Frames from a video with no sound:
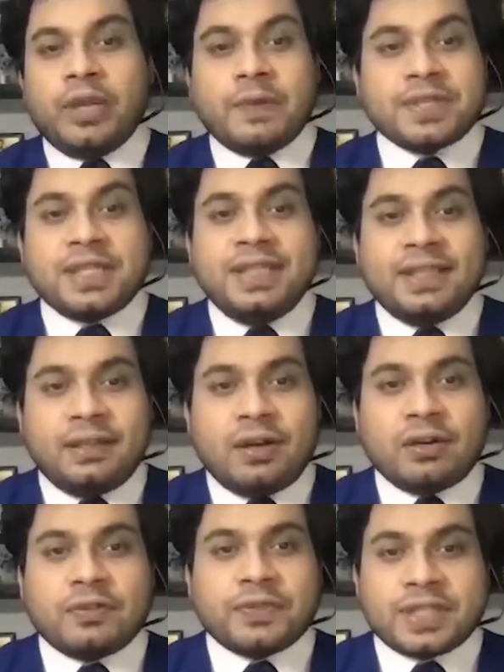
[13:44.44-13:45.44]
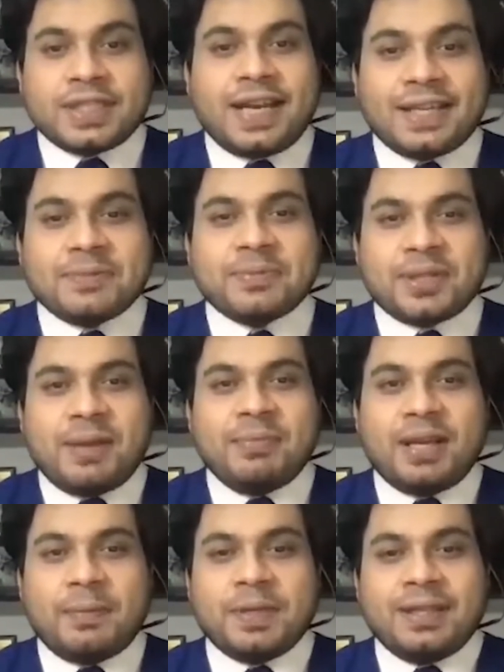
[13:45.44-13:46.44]
we have seen a lot of startups
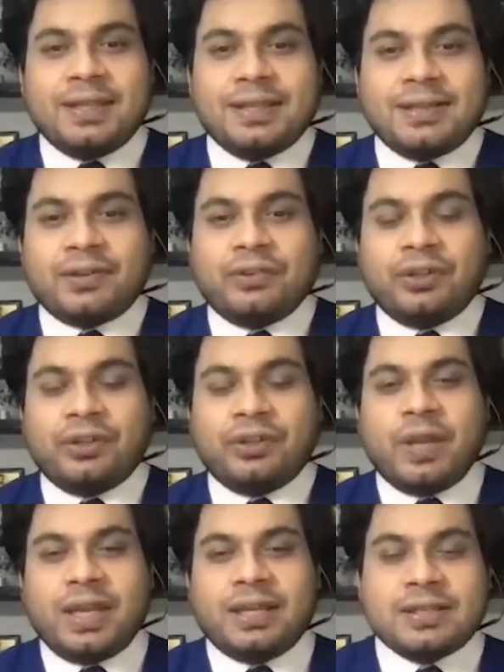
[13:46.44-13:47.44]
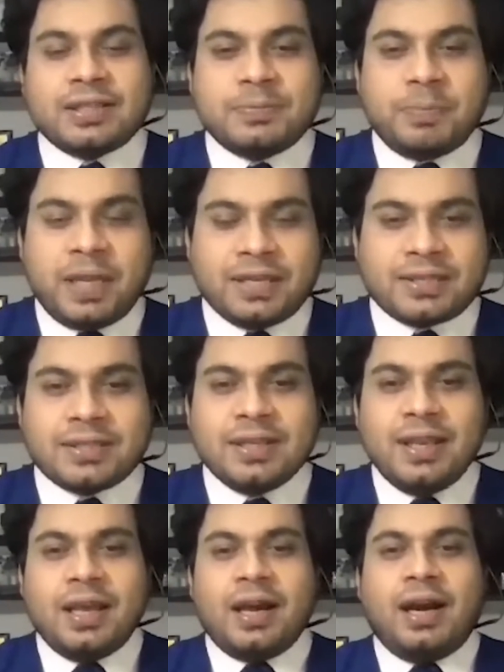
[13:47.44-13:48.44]
coming up in electric vehicle space.
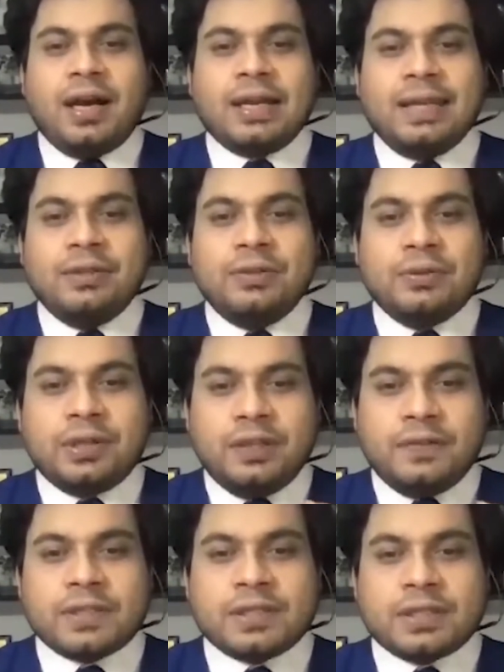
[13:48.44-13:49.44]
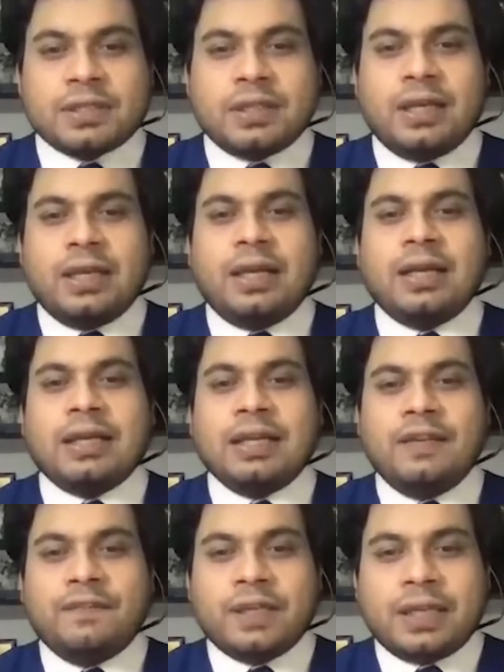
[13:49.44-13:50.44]
Uh, can you give us, uh,
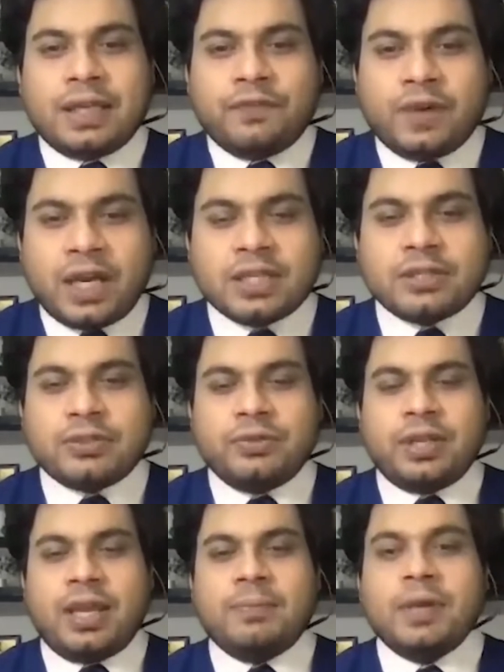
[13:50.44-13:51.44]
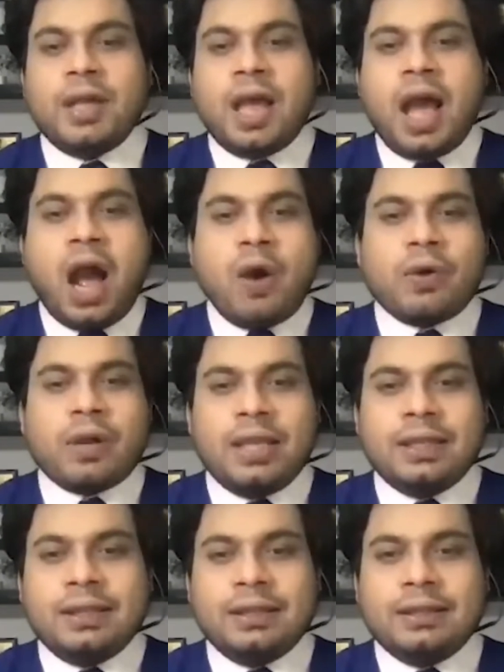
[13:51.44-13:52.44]
give an advice to them? How
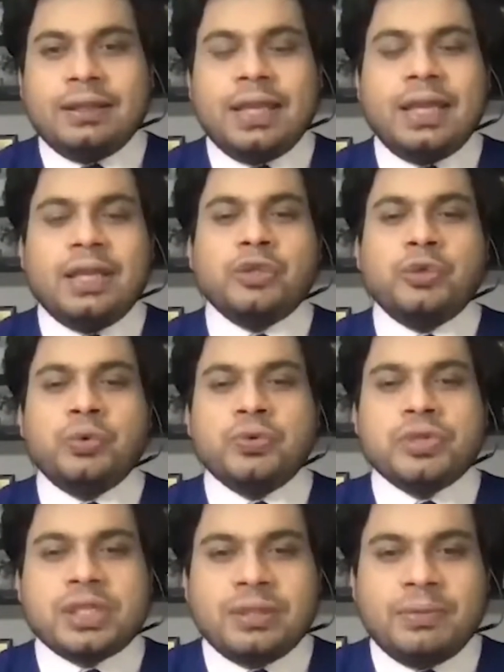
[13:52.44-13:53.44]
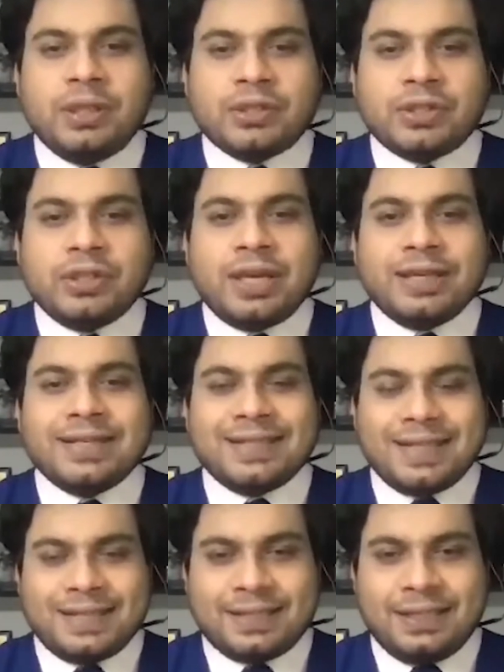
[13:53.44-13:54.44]
can they use simulation and
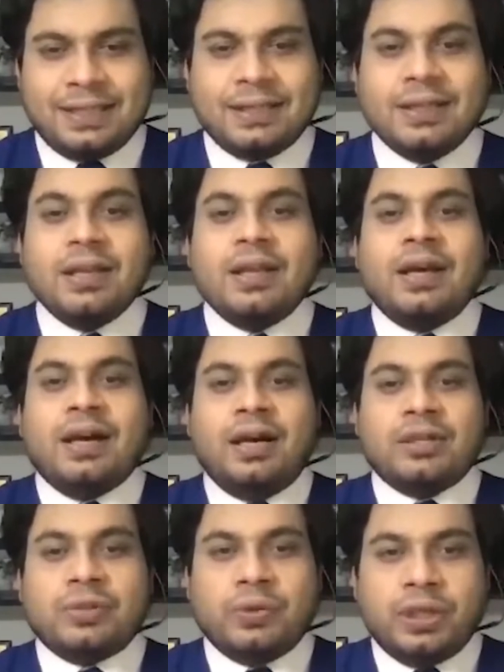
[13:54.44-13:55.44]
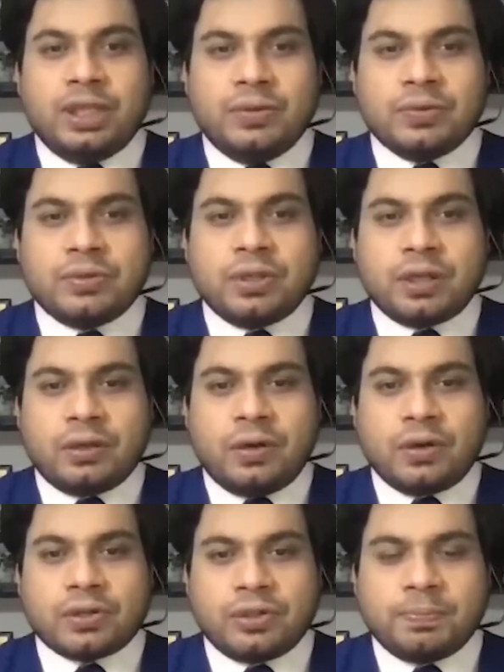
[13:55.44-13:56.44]
testing uh, to reduce the
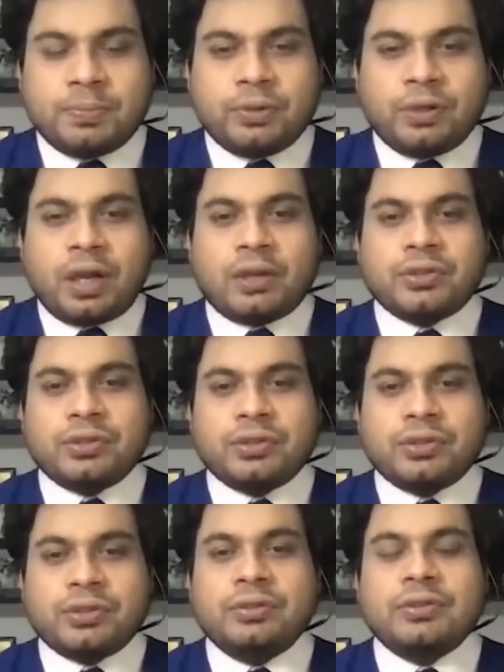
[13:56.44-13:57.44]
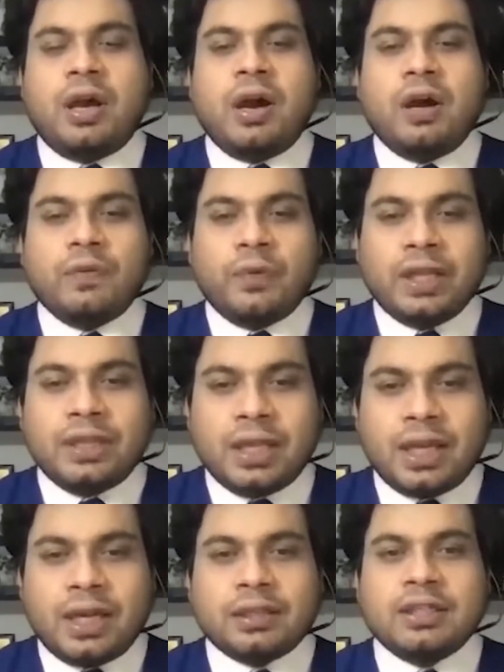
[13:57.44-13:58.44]
cost of production or when
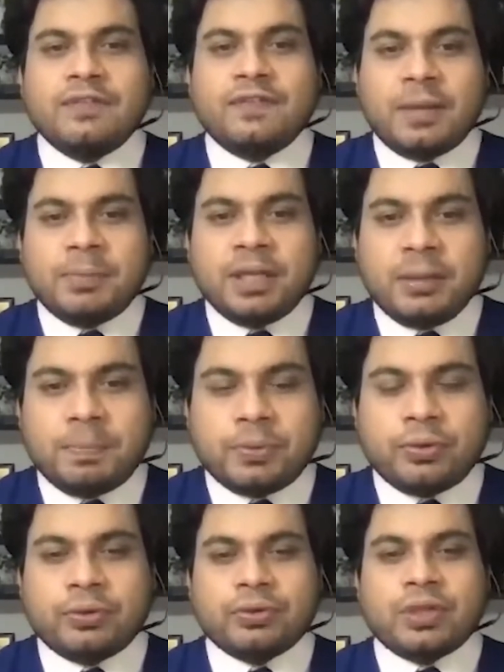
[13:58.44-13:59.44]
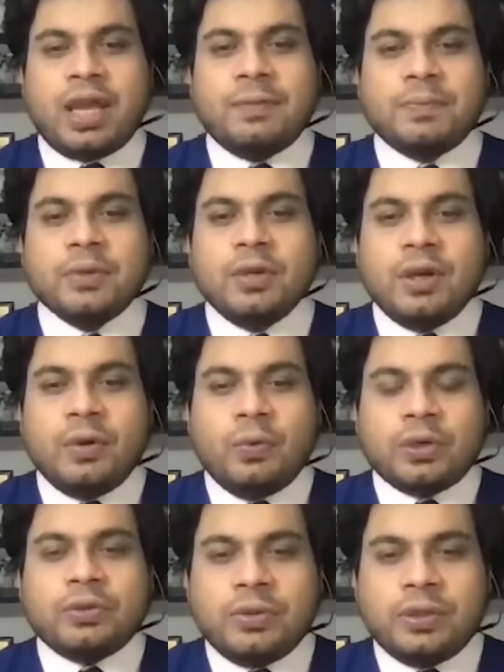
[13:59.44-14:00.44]
they are developing a prototype what
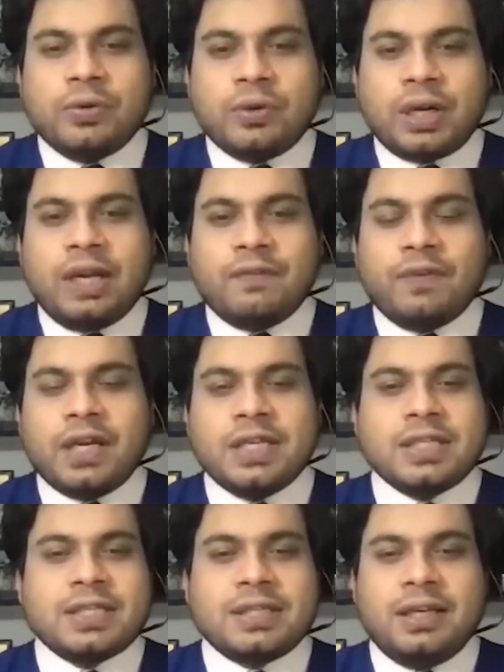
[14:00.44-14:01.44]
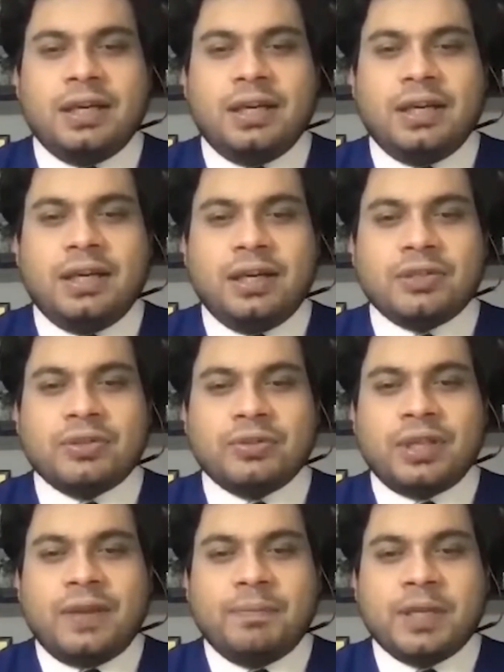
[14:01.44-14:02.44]
would be your advice uh,
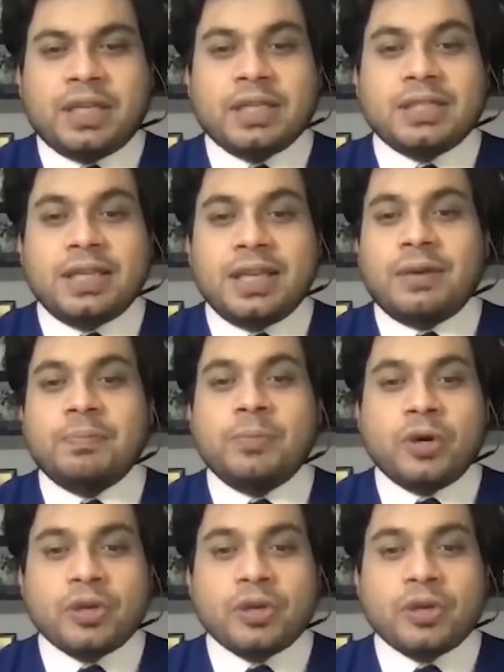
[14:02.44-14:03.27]
to them because they are